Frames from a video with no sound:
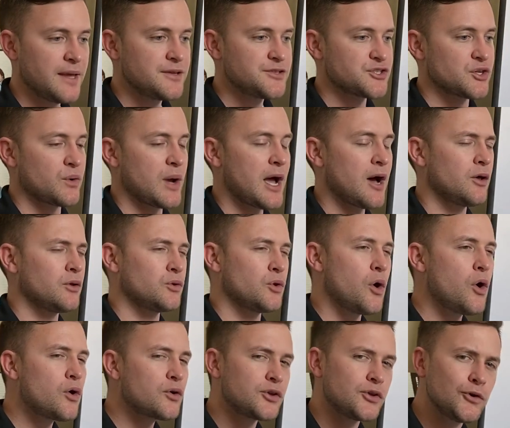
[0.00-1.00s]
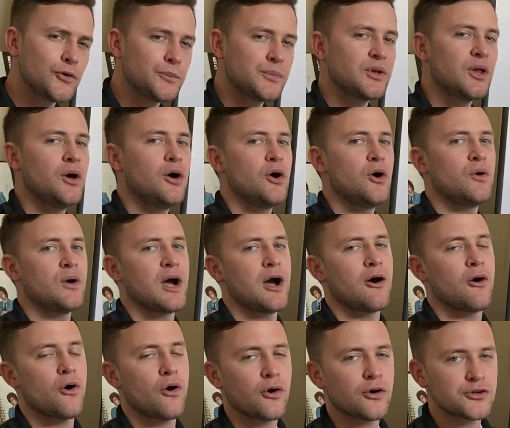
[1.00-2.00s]
so how long you blow,
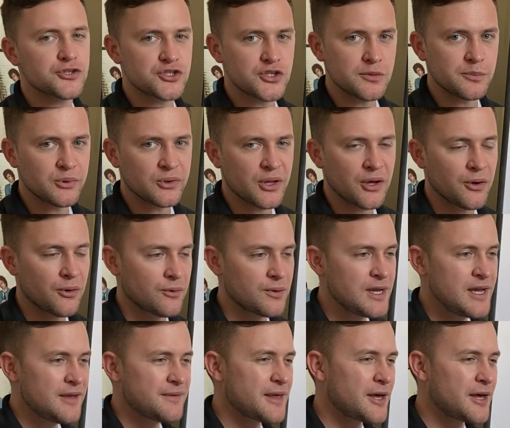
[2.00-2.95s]
how hard you blow,